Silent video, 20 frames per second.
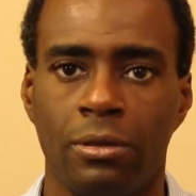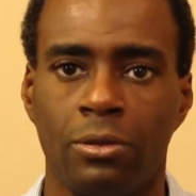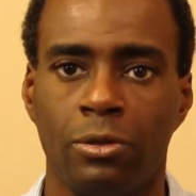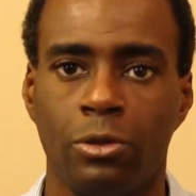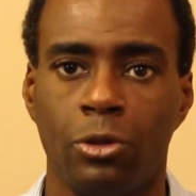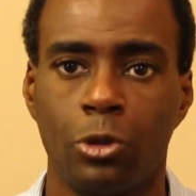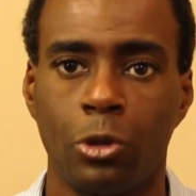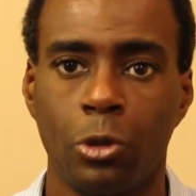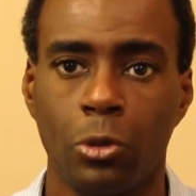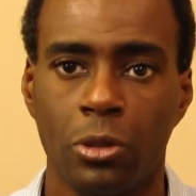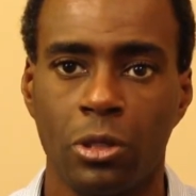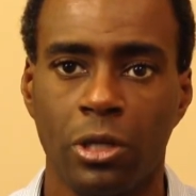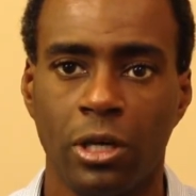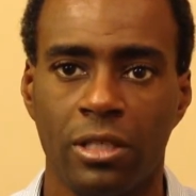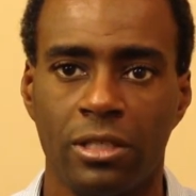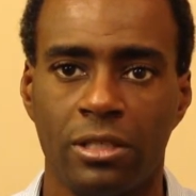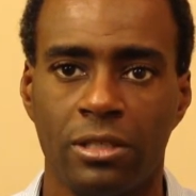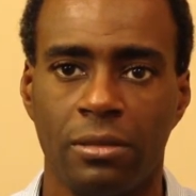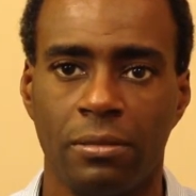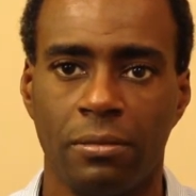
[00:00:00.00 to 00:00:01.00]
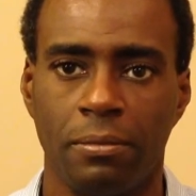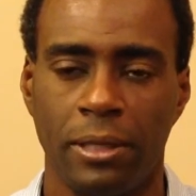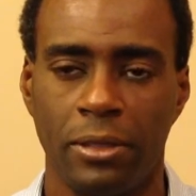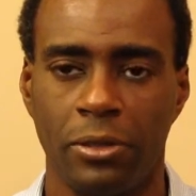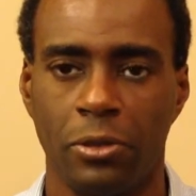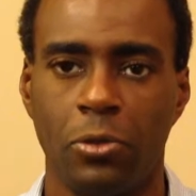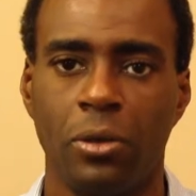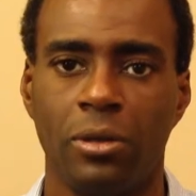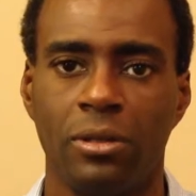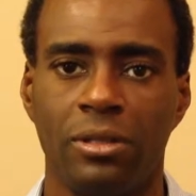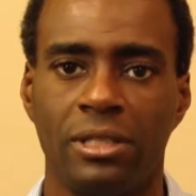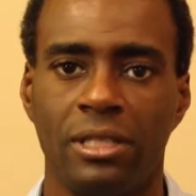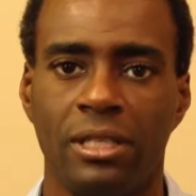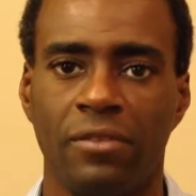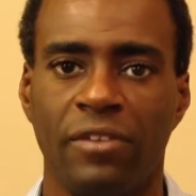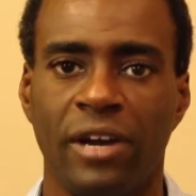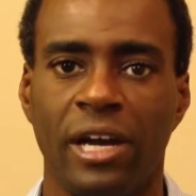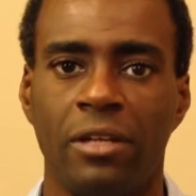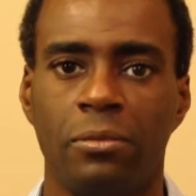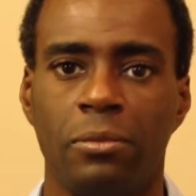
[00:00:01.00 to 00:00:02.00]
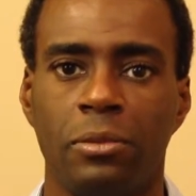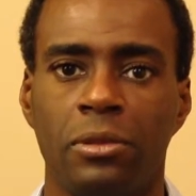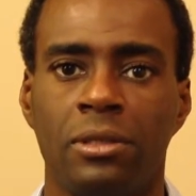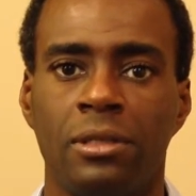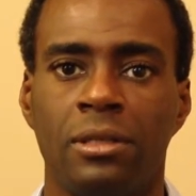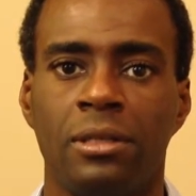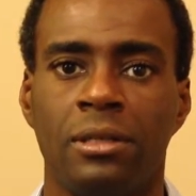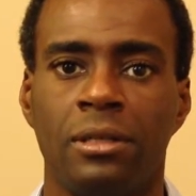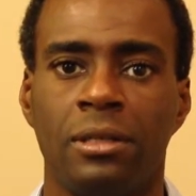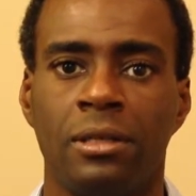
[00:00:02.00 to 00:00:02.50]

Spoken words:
the total cost by the quantity of output,